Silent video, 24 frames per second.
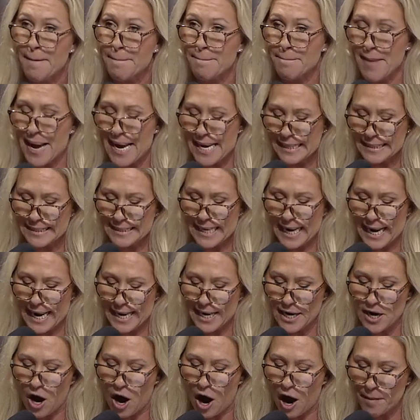
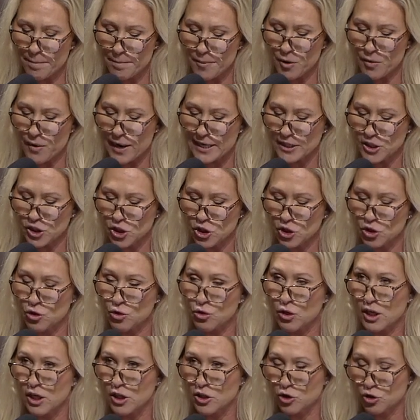maintain
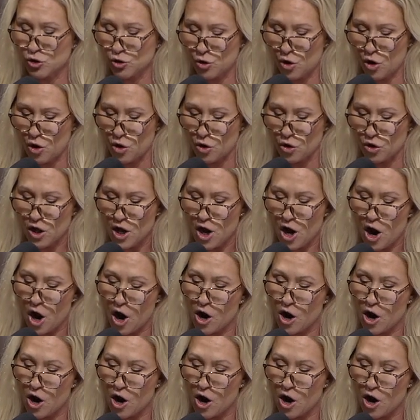operational control